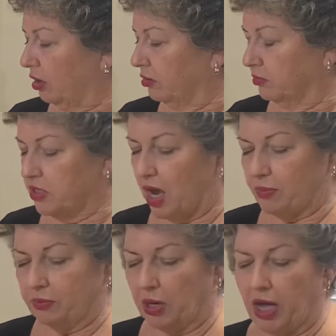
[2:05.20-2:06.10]
top
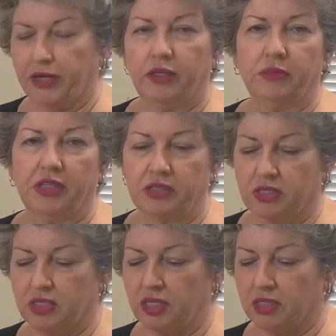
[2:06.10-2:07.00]
and bottom is
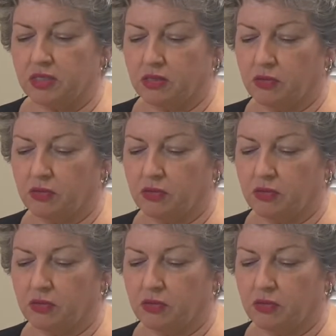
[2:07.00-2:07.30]
6